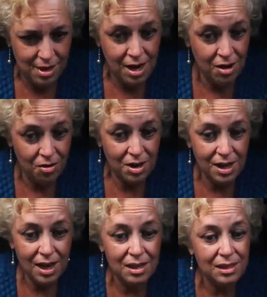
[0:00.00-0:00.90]
and
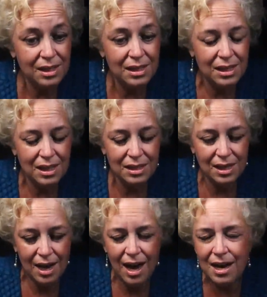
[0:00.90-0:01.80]
hurricane season is
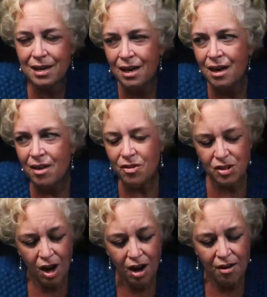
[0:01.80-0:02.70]
ahead. There's
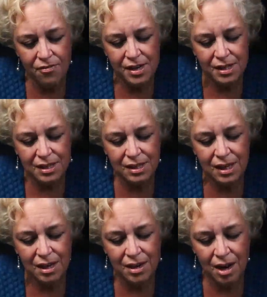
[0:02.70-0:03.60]

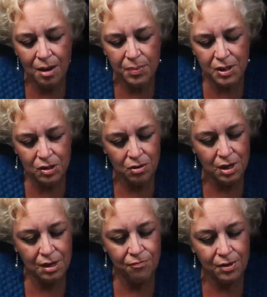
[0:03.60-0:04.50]
obviously an
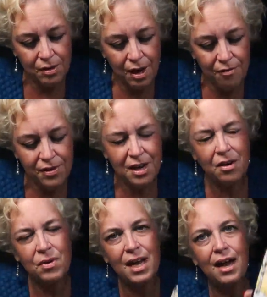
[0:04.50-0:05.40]
opportunity for love
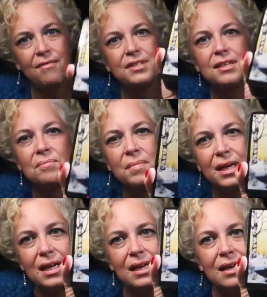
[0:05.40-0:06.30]
here. We have
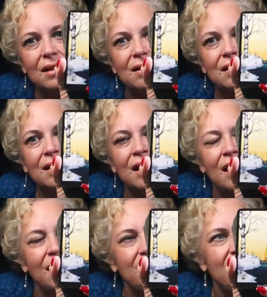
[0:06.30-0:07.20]
somebody here
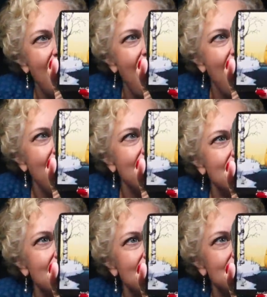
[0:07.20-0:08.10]
that
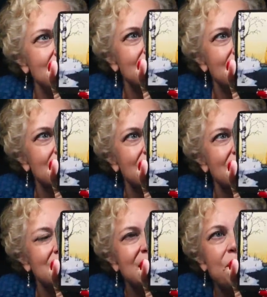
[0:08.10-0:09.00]
is it's like